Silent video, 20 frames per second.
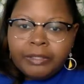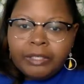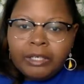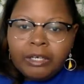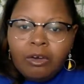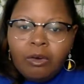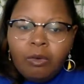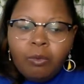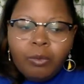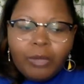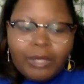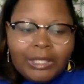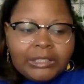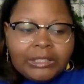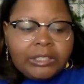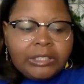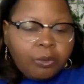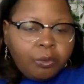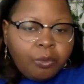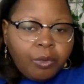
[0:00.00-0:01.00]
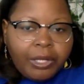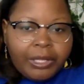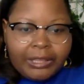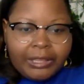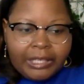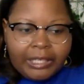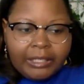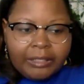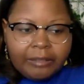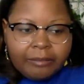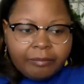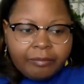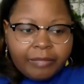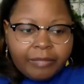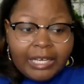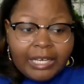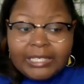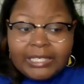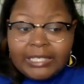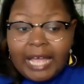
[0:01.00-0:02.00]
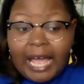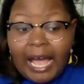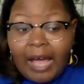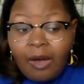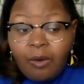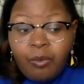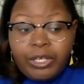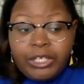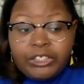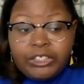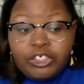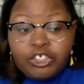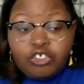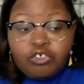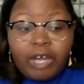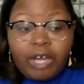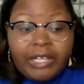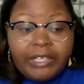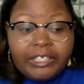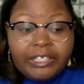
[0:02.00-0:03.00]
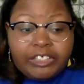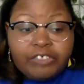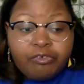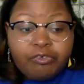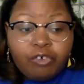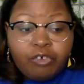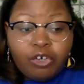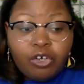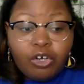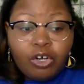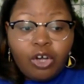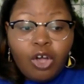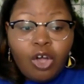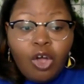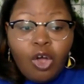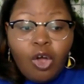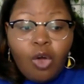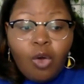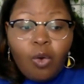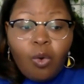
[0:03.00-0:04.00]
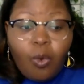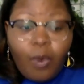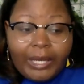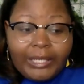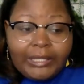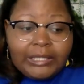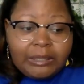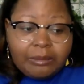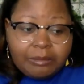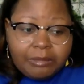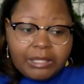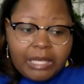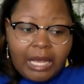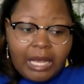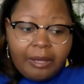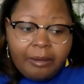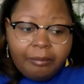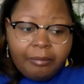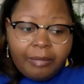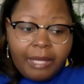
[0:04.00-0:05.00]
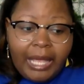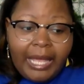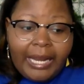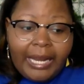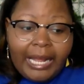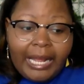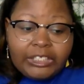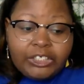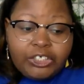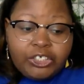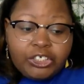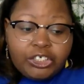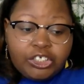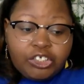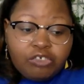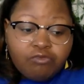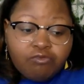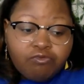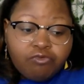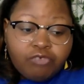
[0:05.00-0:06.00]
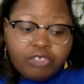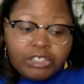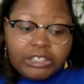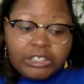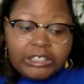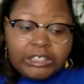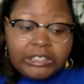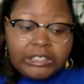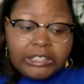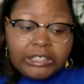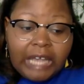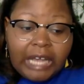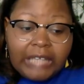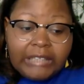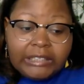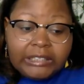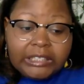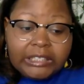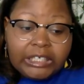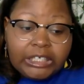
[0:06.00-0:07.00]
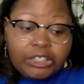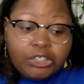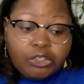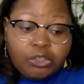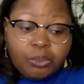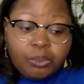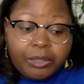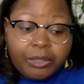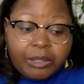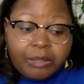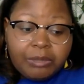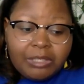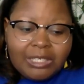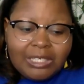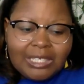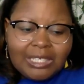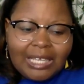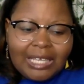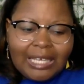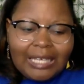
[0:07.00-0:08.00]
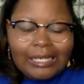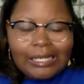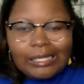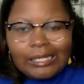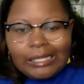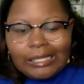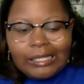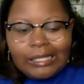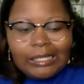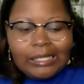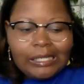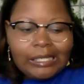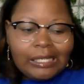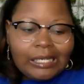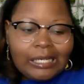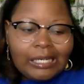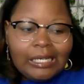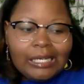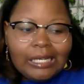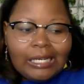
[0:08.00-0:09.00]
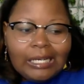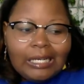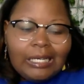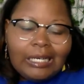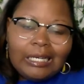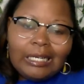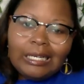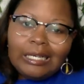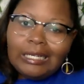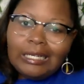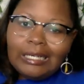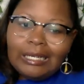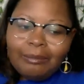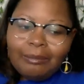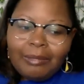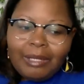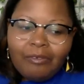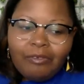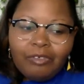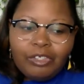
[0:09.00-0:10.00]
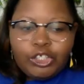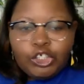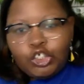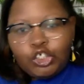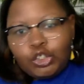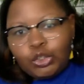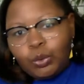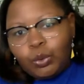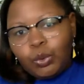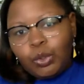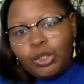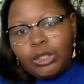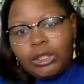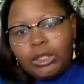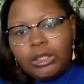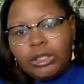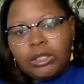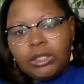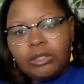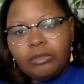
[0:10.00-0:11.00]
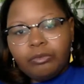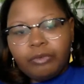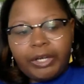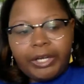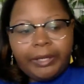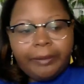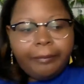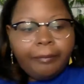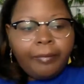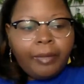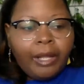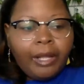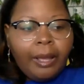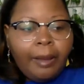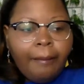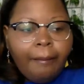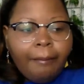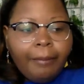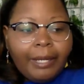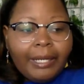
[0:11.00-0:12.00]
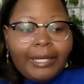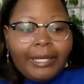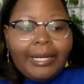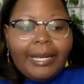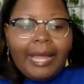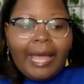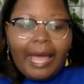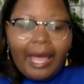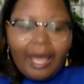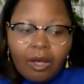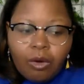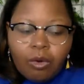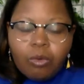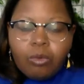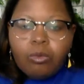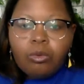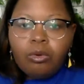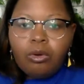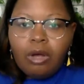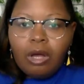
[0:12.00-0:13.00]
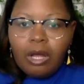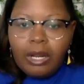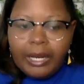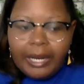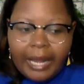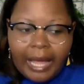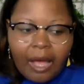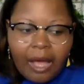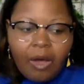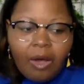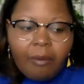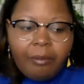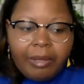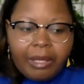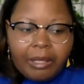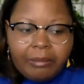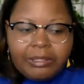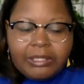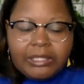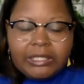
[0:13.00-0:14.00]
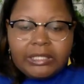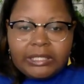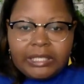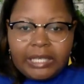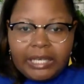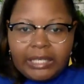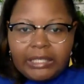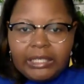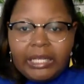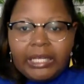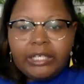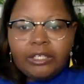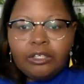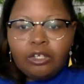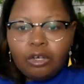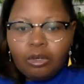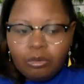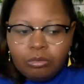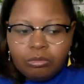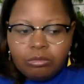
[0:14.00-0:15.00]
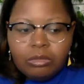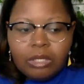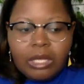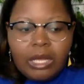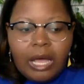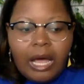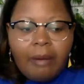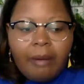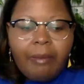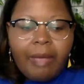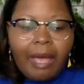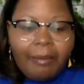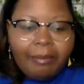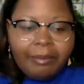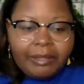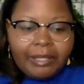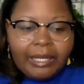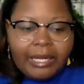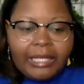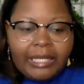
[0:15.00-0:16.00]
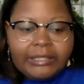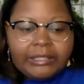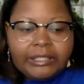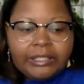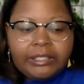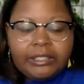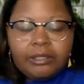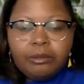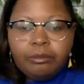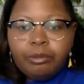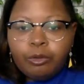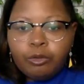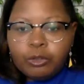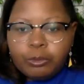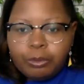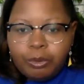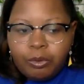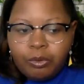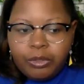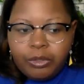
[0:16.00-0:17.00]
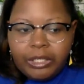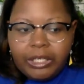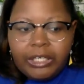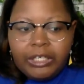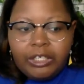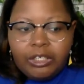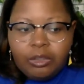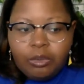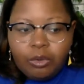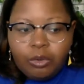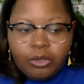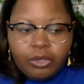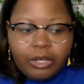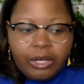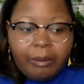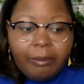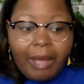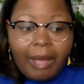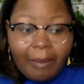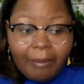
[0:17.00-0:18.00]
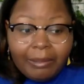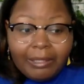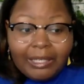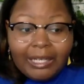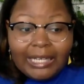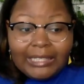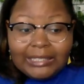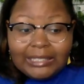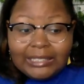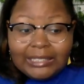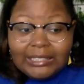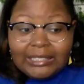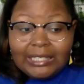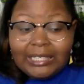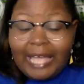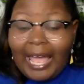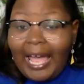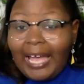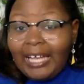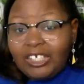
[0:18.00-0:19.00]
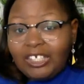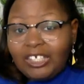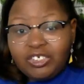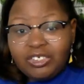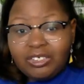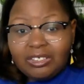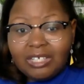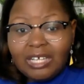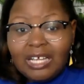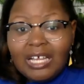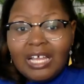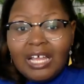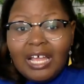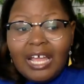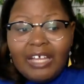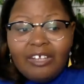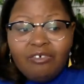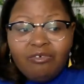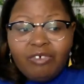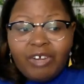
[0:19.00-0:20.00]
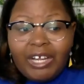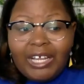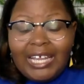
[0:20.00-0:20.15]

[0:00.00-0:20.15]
What is the one thing? Like I said, I wanted to try this for quite some time, and I just couldn't do it. It was just like, I'm not really sure, right? But now I'm able to say, like, no, I'm happy that I didn't postpone it any longer. And I'm happy that I just took action, right?